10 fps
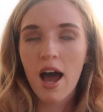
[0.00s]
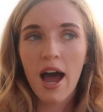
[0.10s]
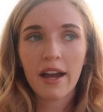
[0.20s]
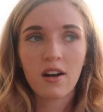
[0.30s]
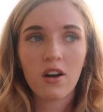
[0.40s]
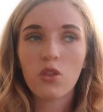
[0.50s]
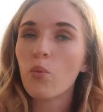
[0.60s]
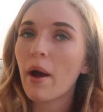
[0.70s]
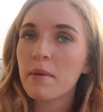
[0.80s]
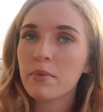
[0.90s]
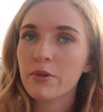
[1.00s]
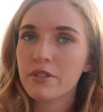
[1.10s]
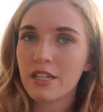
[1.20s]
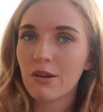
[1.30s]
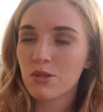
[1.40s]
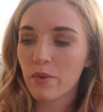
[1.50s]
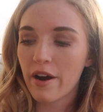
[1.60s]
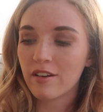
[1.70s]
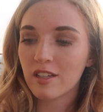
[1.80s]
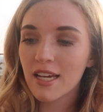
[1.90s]
I got the white boots that I was
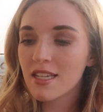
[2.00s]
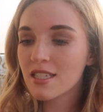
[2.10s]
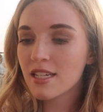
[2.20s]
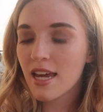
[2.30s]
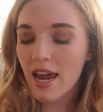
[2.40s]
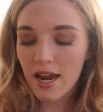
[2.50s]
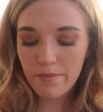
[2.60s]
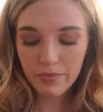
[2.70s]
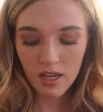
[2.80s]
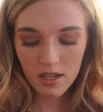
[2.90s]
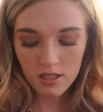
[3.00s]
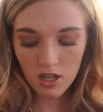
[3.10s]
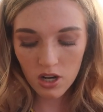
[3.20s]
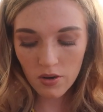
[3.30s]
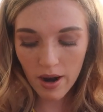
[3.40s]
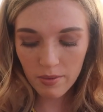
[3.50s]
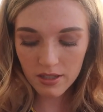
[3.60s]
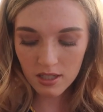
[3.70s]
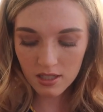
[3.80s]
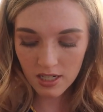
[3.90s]
wearing yesterday. So I
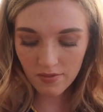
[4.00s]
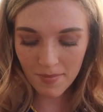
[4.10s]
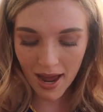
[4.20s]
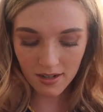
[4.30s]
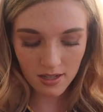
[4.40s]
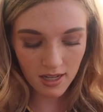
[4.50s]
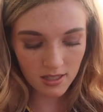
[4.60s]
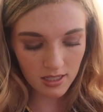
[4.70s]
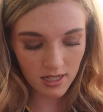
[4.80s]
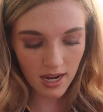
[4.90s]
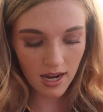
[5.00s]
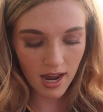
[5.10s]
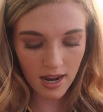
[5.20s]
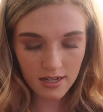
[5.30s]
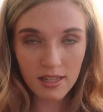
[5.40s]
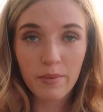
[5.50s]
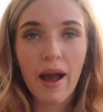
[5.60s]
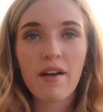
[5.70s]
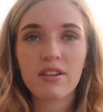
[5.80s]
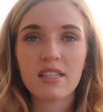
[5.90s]
went to Steve Madden yesterday and they were
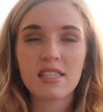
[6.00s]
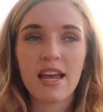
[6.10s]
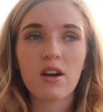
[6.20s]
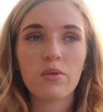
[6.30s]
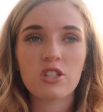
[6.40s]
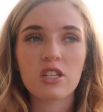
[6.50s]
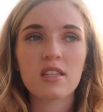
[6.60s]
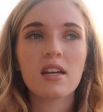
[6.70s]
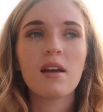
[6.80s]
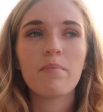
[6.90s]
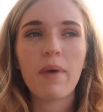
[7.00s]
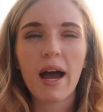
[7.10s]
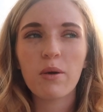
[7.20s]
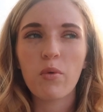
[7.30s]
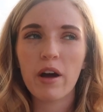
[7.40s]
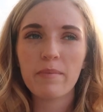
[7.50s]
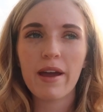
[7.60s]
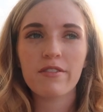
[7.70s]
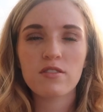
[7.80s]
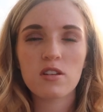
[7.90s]
having a sale, which is buy one
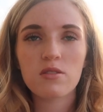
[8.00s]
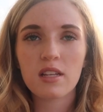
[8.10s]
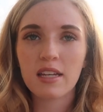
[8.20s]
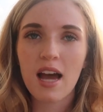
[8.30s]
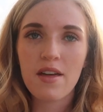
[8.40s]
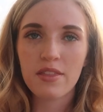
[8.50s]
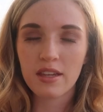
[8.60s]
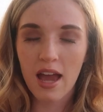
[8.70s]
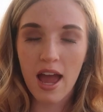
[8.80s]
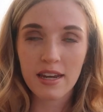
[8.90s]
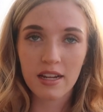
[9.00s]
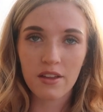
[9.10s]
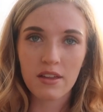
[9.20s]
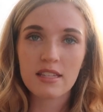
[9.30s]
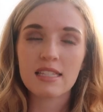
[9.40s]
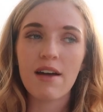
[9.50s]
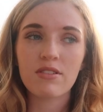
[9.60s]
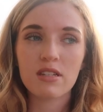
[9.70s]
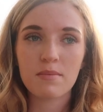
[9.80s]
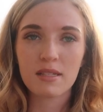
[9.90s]
pair of shoes and get the any other
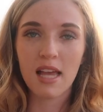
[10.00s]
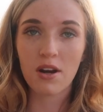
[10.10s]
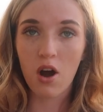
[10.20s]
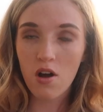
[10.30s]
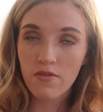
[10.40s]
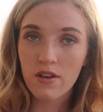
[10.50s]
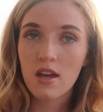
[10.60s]
seventy percent off.